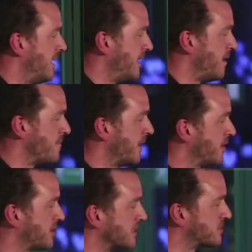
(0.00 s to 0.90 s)
And
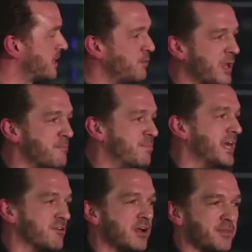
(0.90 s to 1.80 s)
as you can see, we
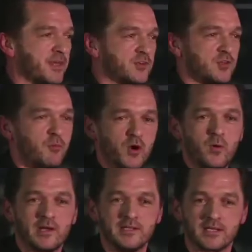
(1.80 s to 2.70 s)
obliterate things a lot more
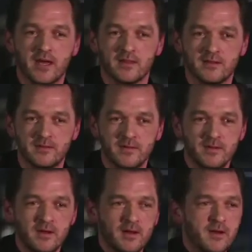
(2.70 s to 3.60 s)
quickly together.
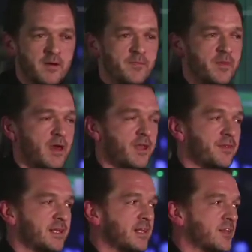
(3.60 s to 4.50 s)
And I
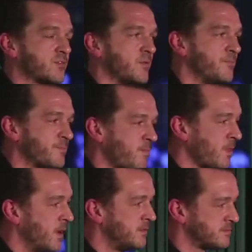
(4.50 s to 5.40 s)
think that's,
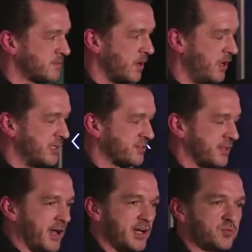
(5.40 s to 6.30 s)
earlier
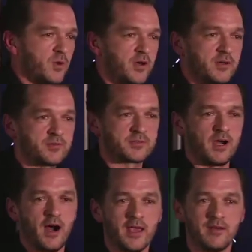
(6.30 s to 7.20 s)
slides were,
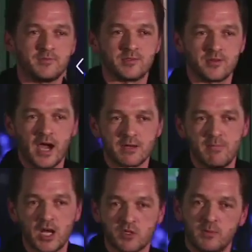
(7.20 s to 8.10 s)
Sky have decided,
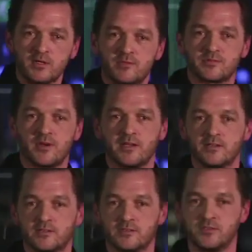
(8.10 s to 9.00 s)
management have
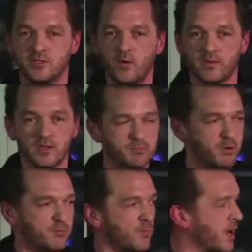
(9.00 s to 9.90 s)
decided to do this,
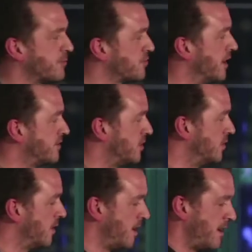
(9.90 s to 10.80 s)
but what I'm trying to
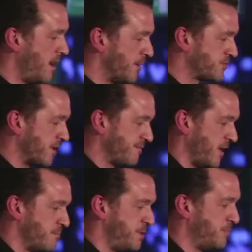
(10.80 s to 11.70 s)
do, I'm trying to
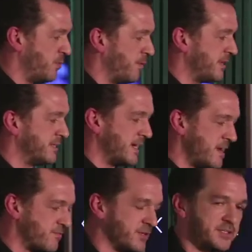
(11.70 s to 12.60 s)
find people within
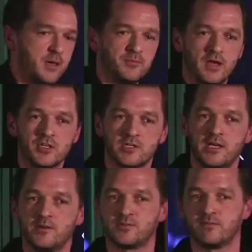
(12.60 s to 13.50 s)
delivery teams,
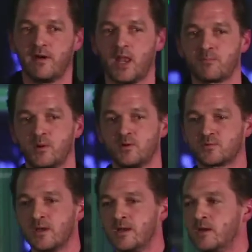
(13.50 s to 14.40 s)
engineers, developers,